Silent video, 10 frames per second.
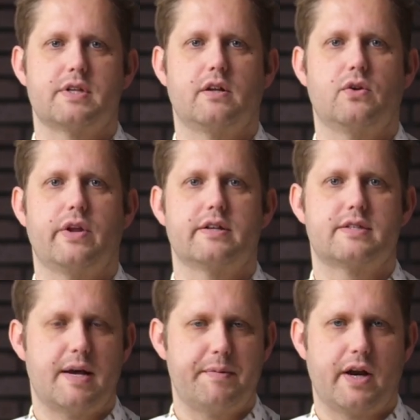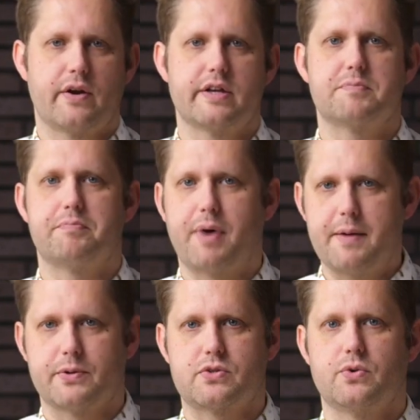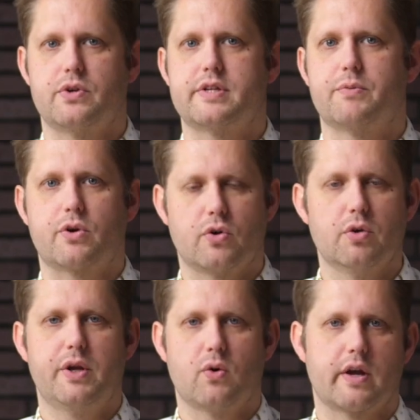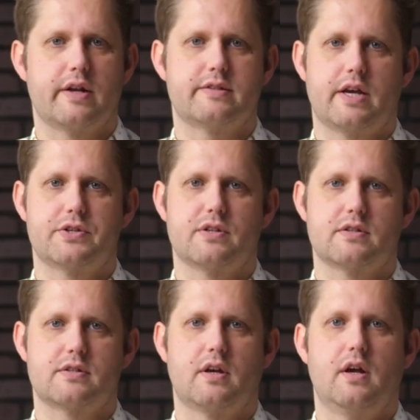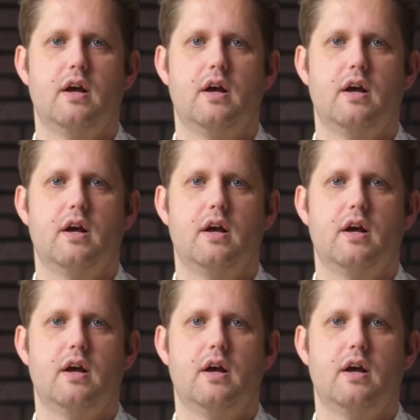including seminaries, Bible schools, and recruitment organizations.